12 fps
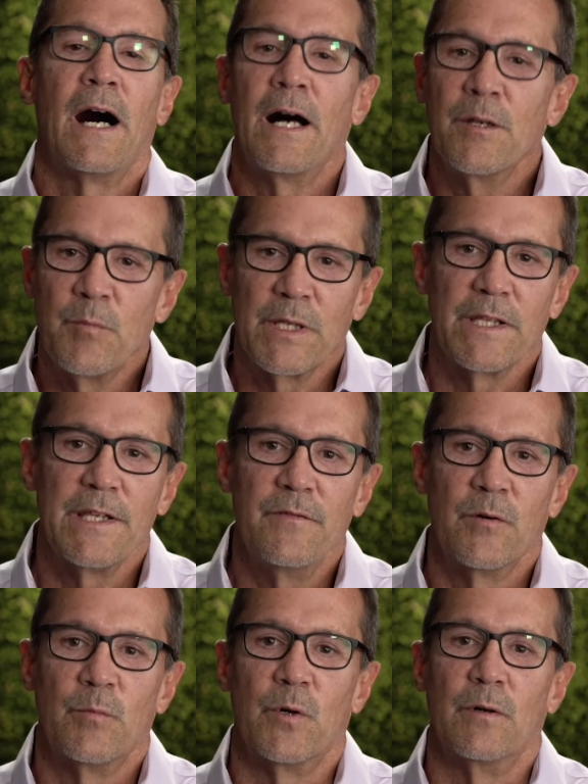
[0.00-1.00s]

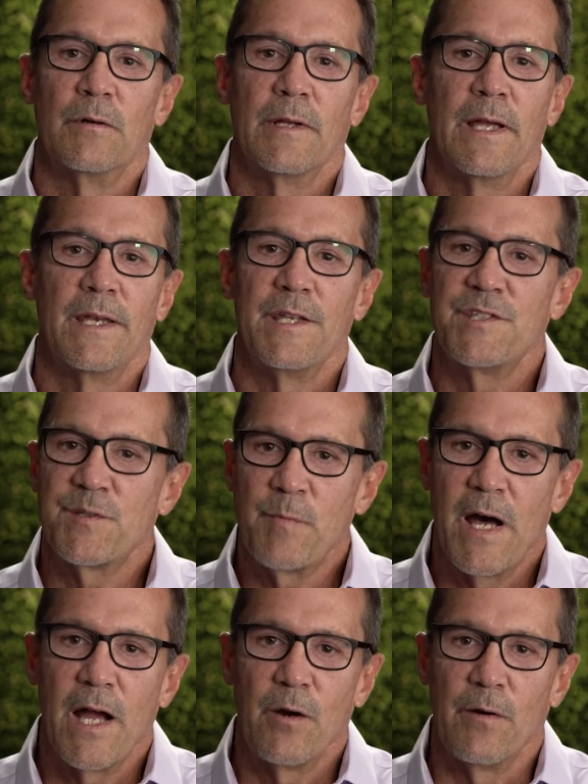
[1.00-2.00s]
unbelievable and
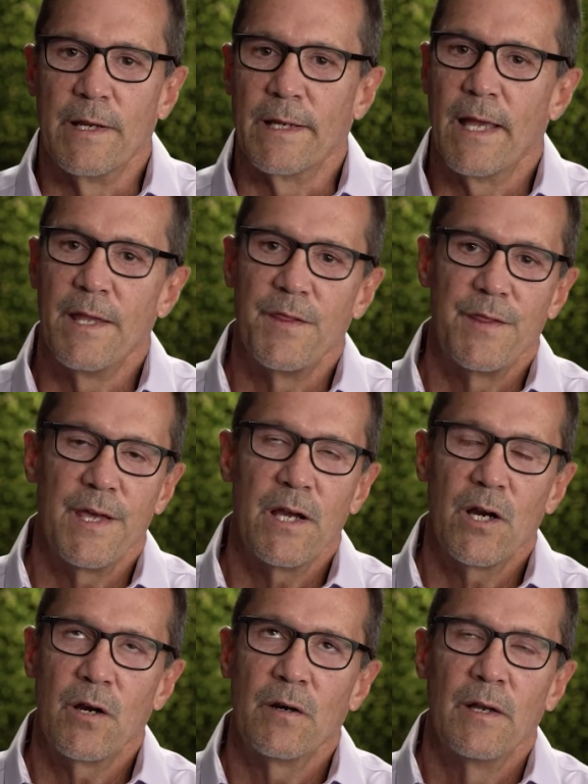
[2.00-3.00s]
inspiring, and
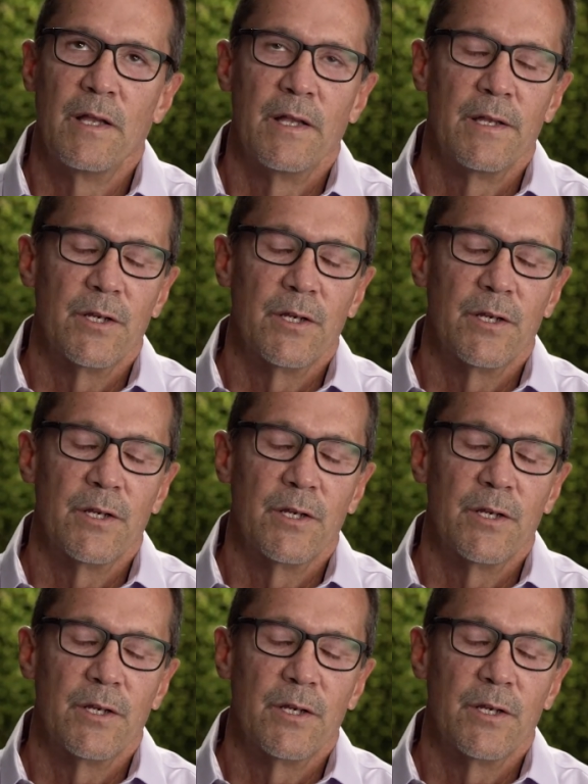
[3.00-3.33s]
their